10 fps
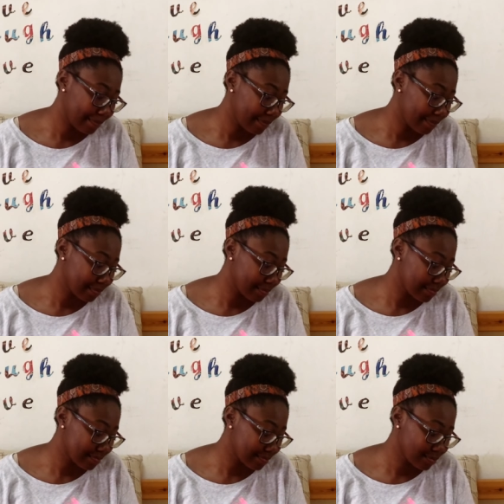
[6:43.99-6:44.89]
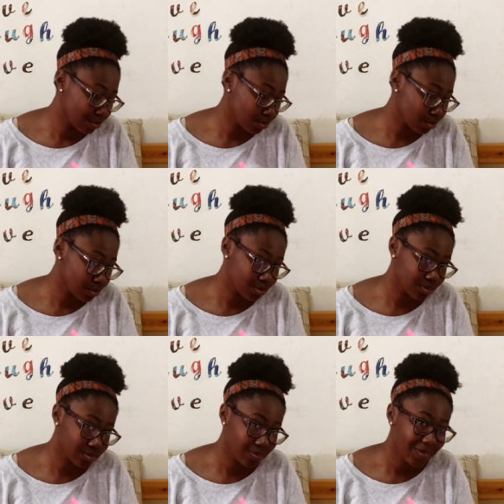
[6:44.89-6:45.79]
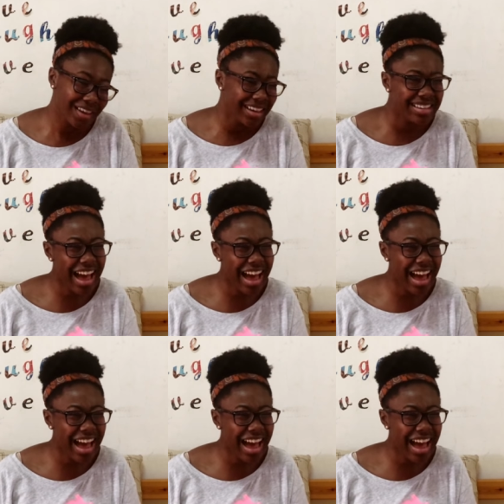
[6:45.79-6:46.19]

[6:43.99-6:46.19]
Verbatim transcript: these stories like 12 year olds, 13 year olds.